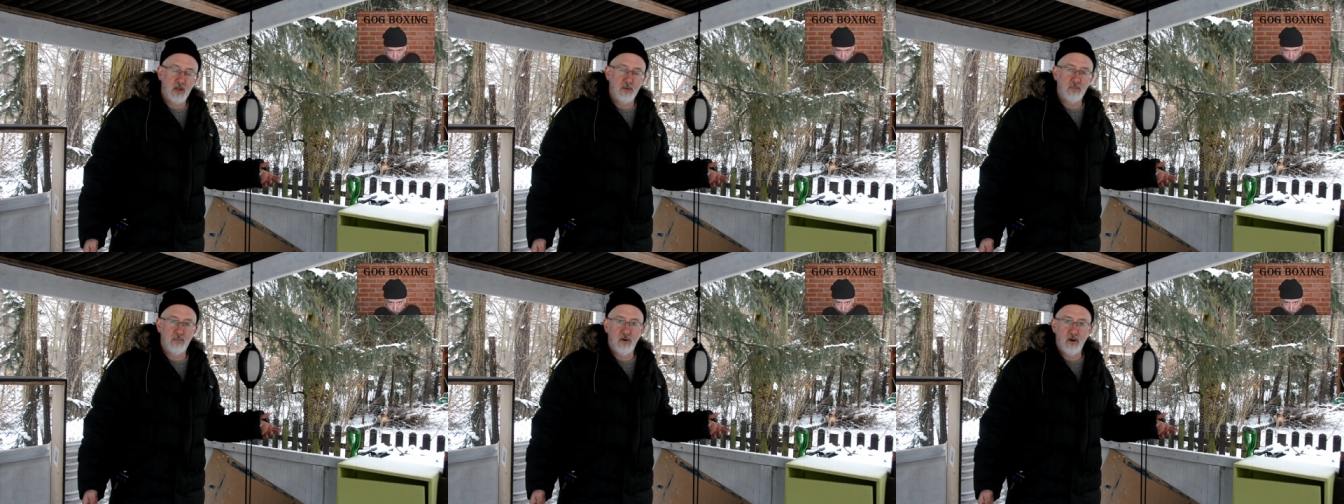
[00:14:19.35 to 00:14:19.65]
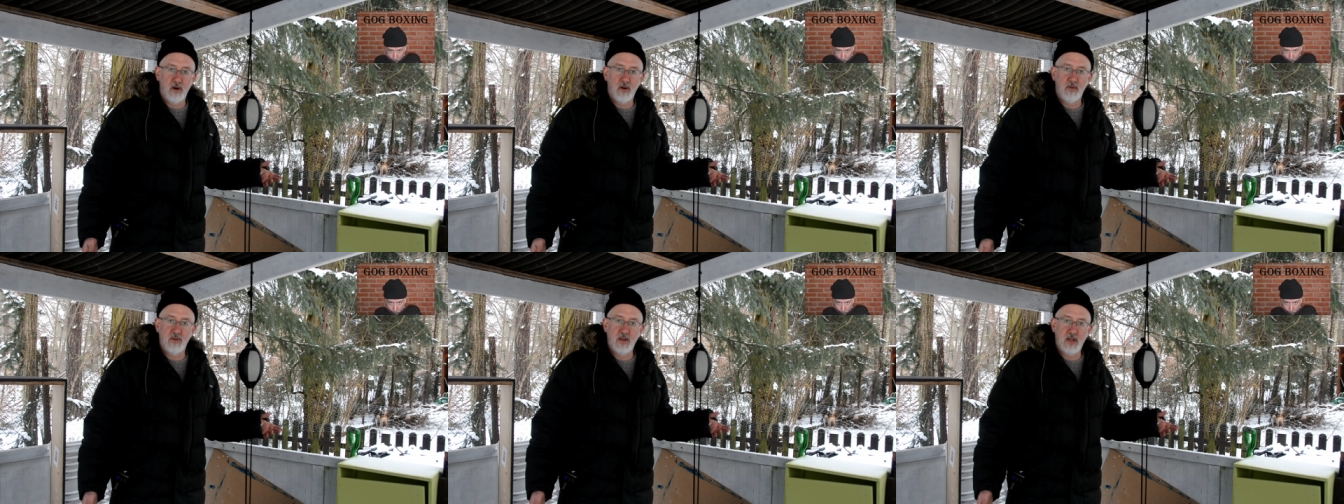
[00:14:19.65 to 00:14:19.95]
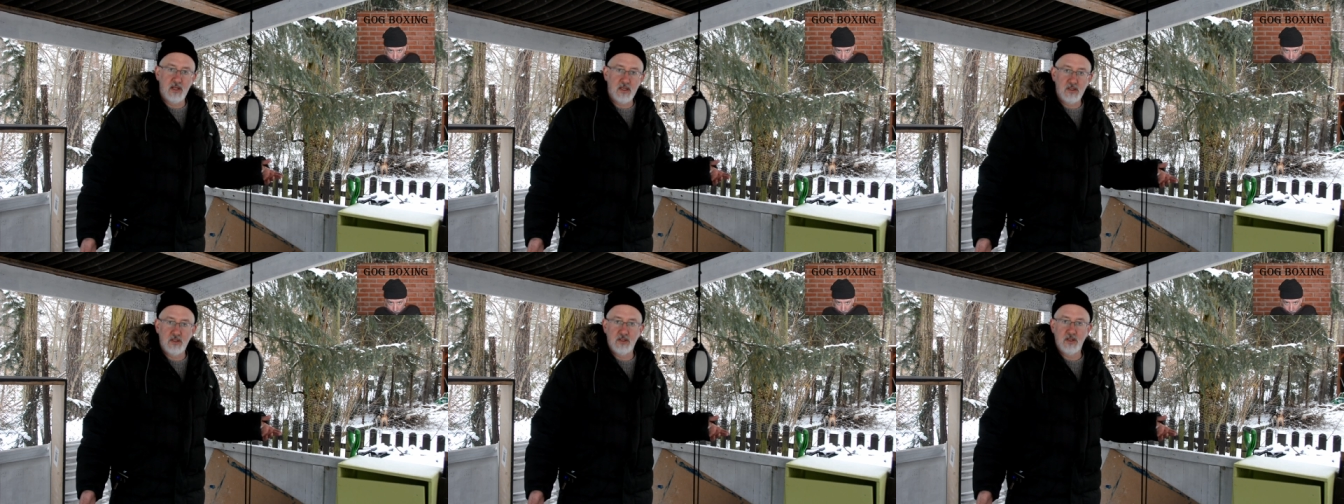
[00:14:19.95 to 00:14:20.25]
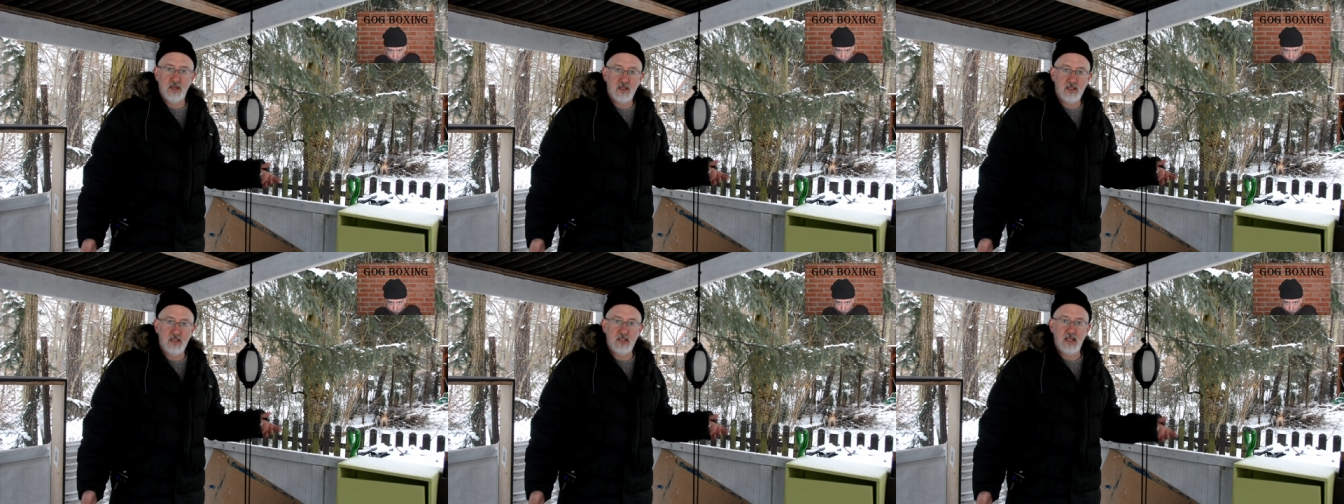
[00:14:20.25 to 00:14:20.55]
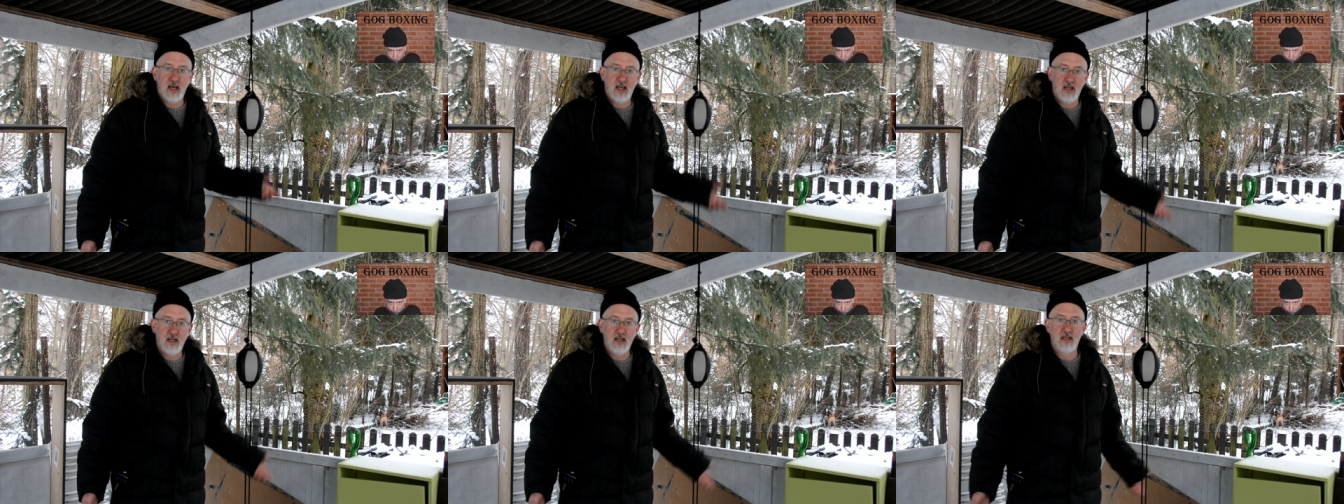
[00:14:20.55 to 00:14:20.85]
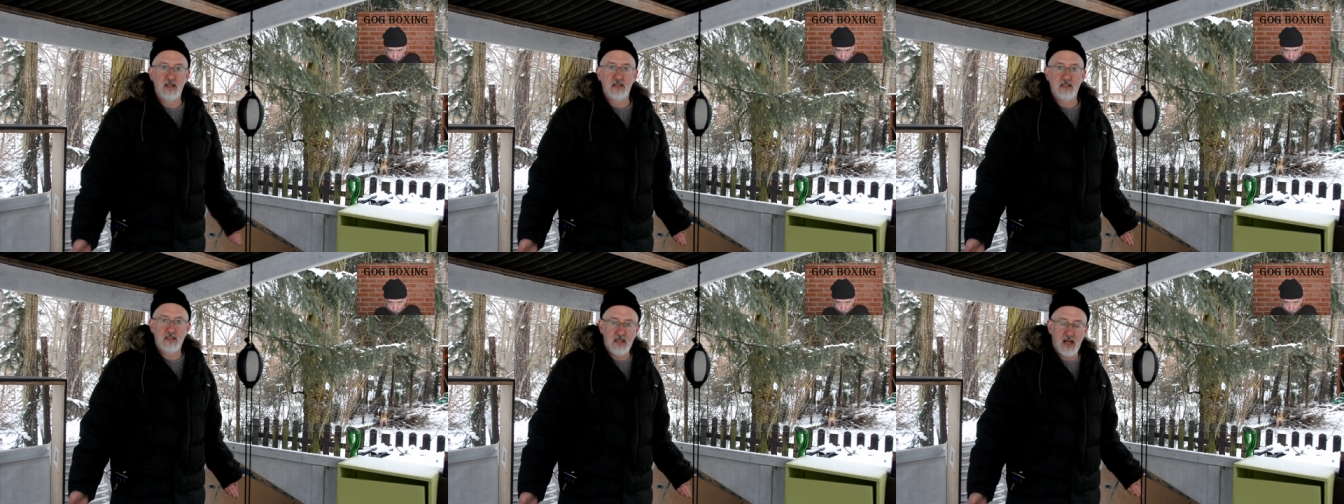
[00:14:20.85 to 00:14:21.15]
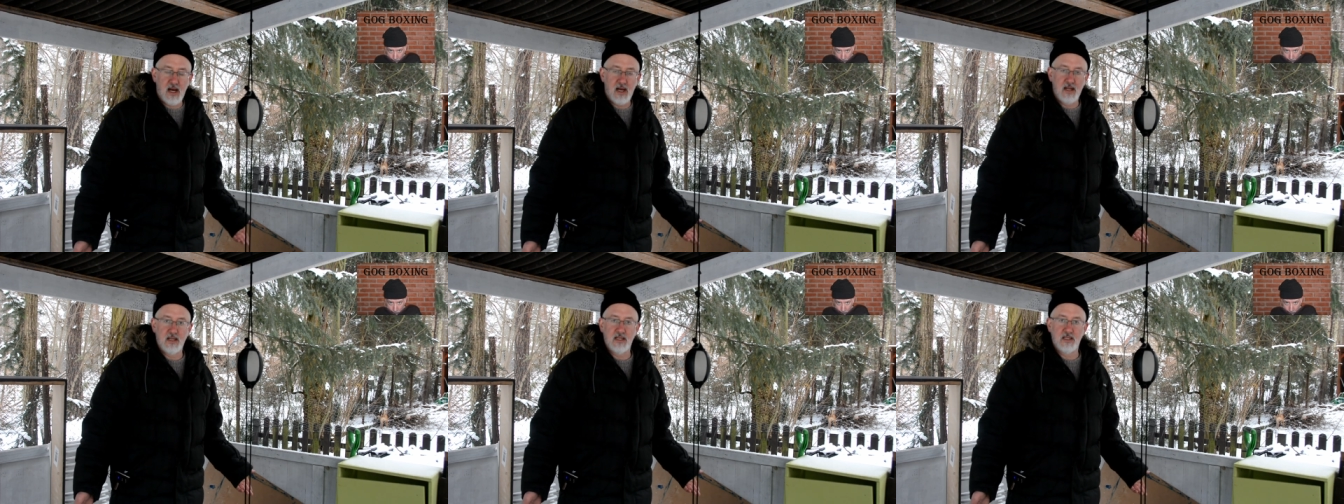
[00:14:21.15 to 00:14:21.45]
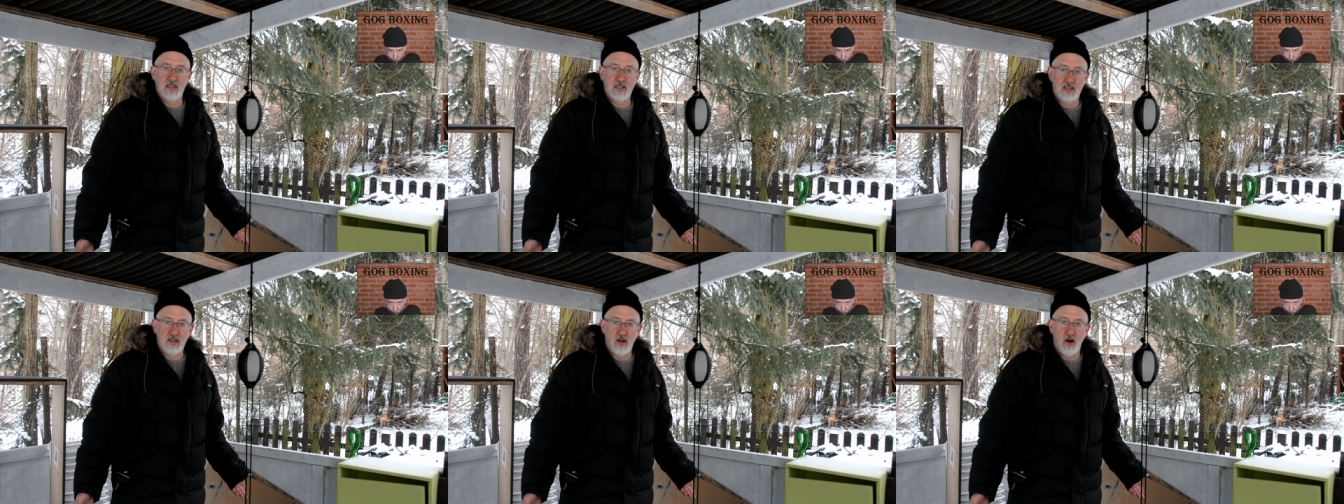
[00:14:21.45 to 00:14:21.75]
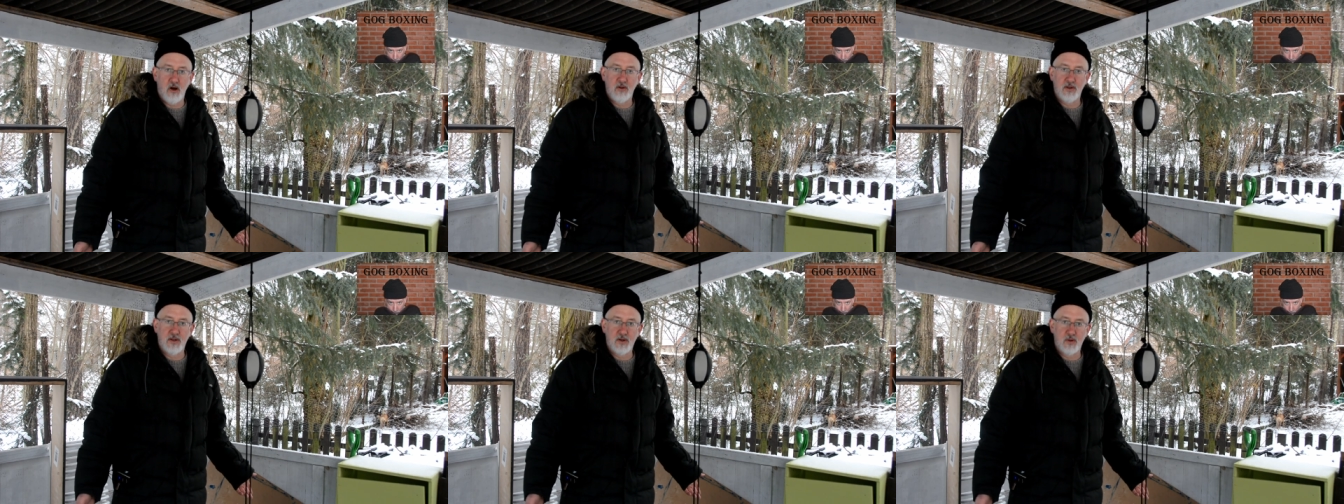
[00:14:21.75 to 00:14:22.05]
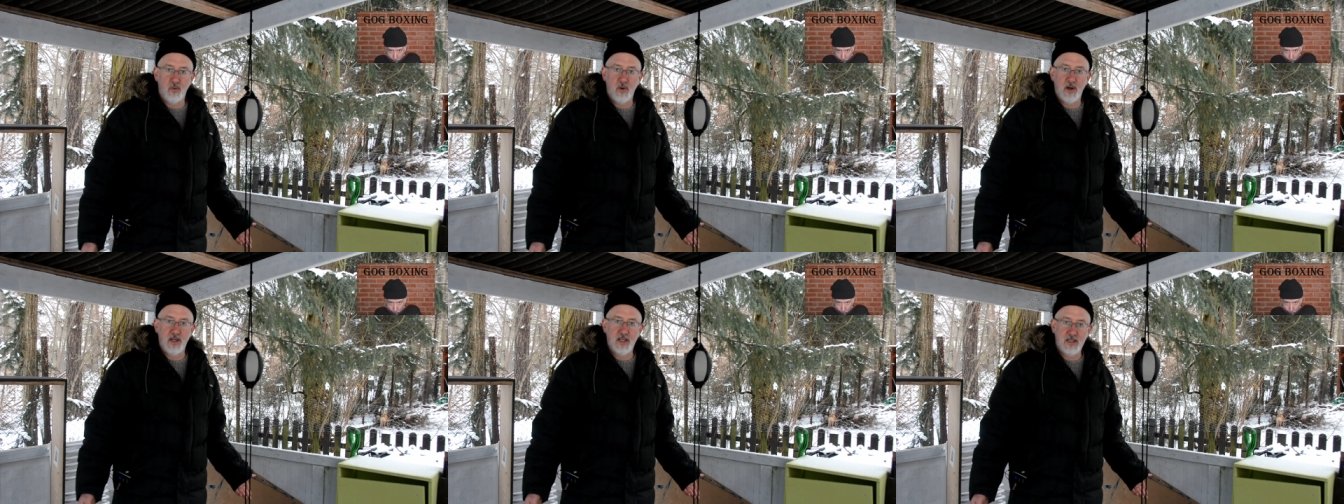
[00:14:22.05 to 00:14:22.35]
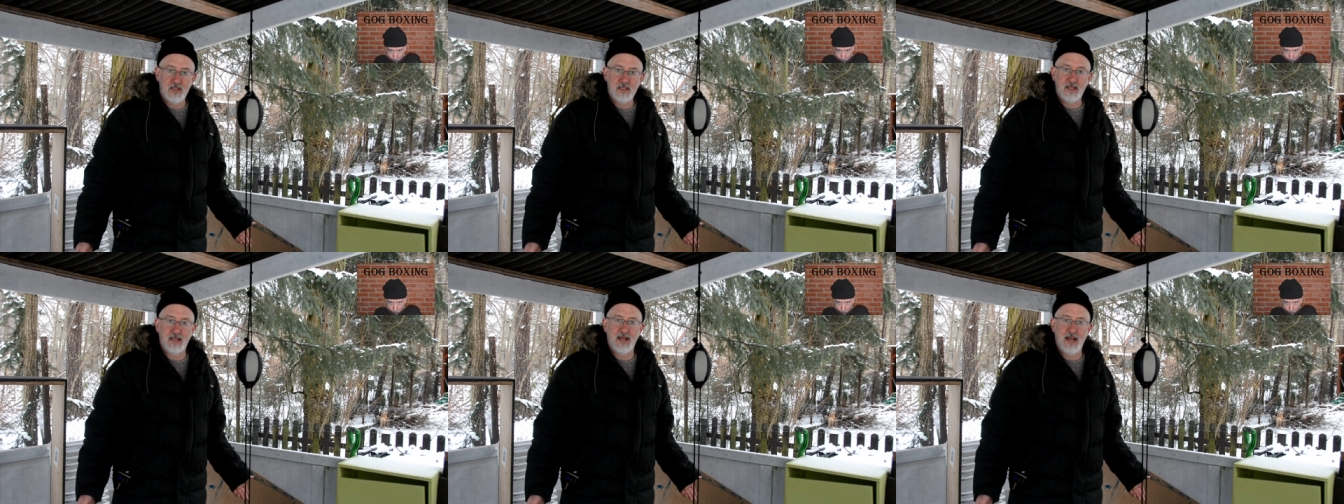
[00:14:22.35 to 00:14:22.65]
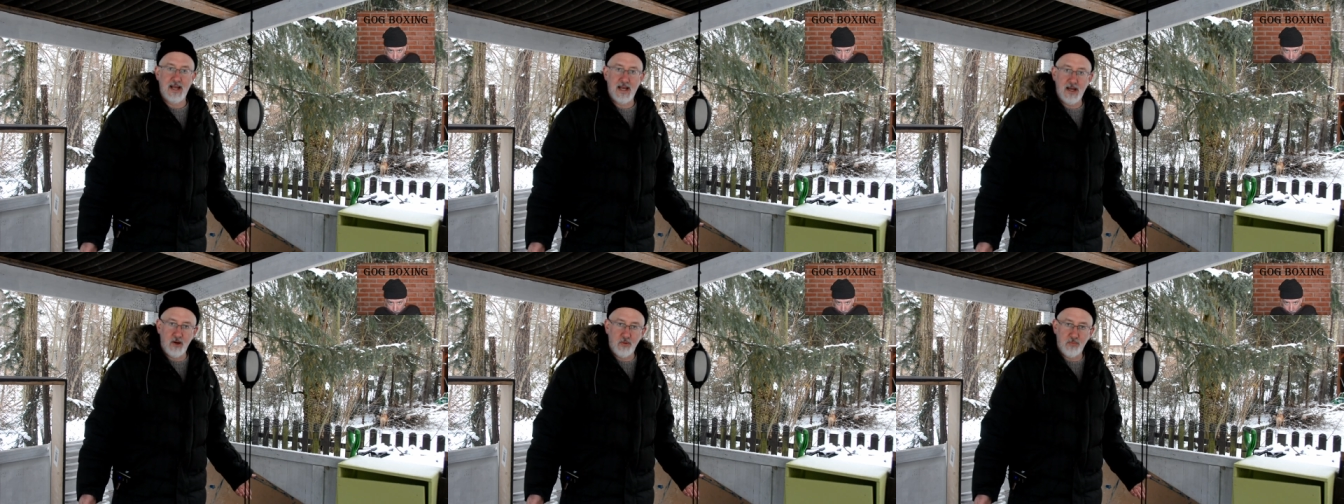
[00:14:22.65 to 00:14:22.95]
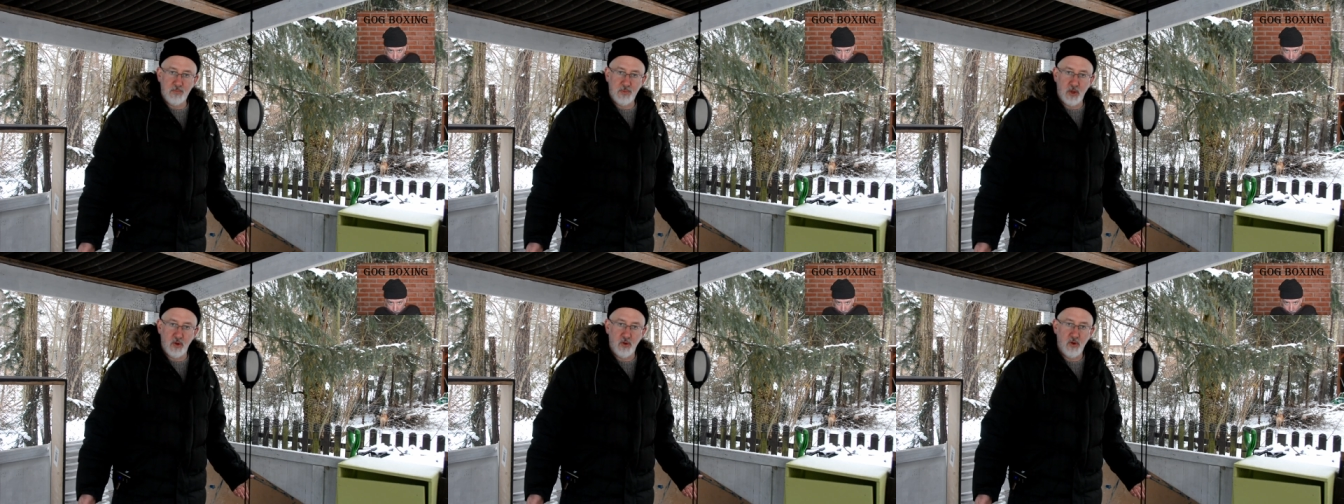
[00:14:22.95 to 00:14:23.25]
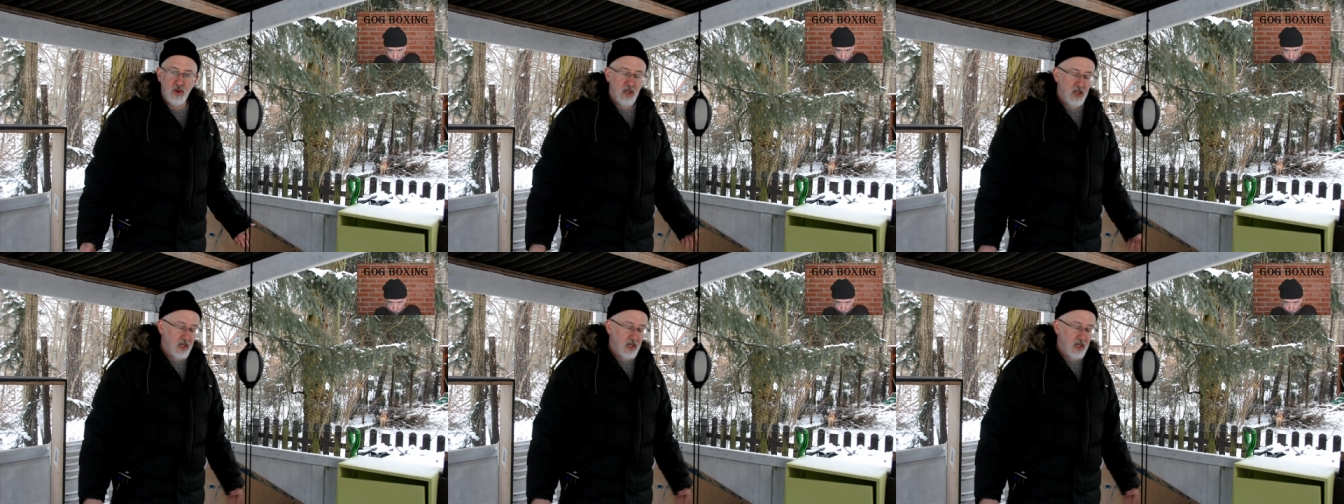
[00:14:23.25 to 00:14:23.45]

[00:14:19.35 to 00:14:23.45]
and part of it is just that it's not installed in a way that's going to help you.